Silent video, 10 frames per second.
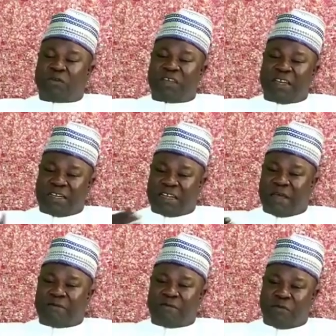because
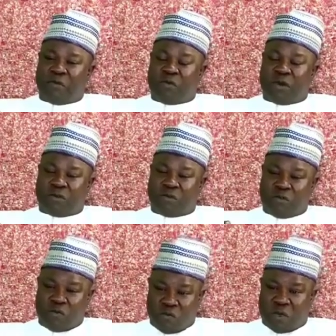anytime you want
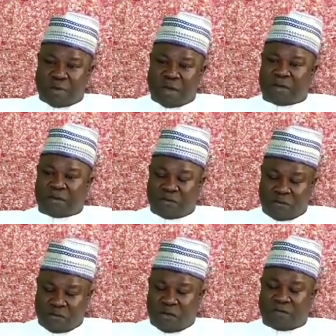to know about
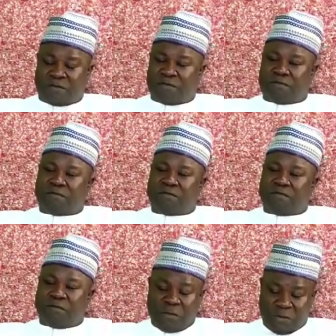us, you come.
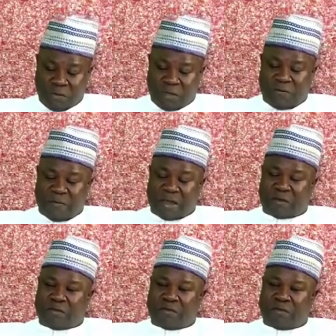We, we
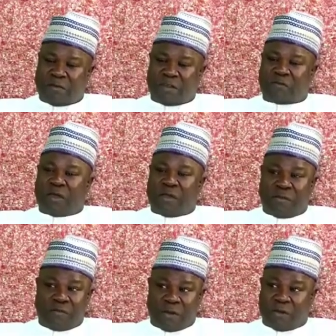invite you. This is why
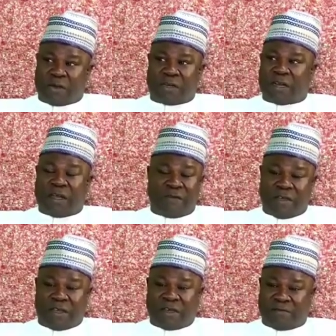we've been audited
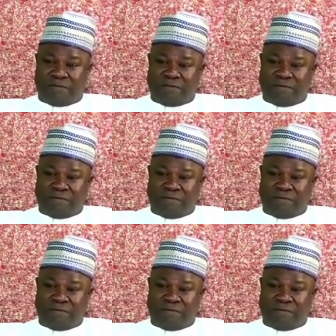every year.